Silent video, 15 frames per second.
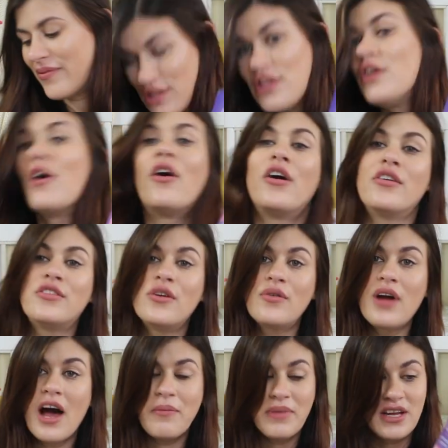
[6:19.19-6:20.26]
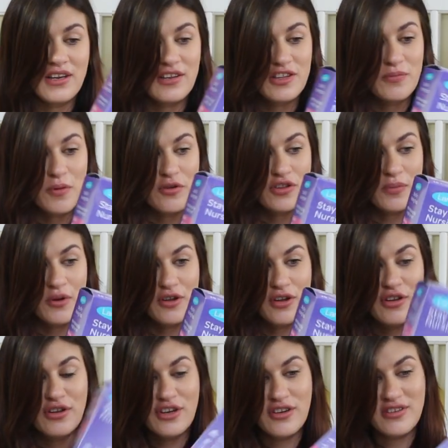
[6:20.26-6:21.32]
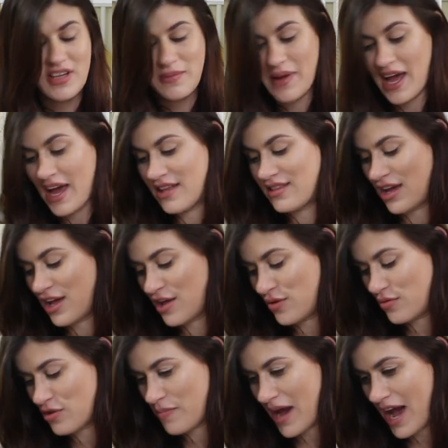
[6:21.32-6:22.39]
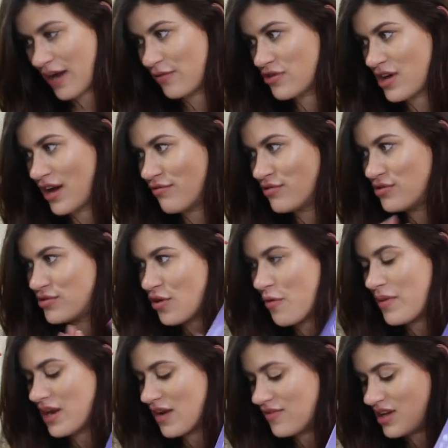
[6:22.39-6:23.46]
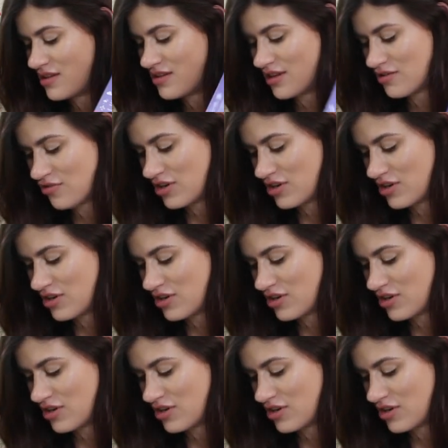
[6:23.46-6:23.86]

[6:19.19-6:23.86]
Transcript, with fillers: She also got me disposable nursing pads, a huge pack, which I have so many of these, it's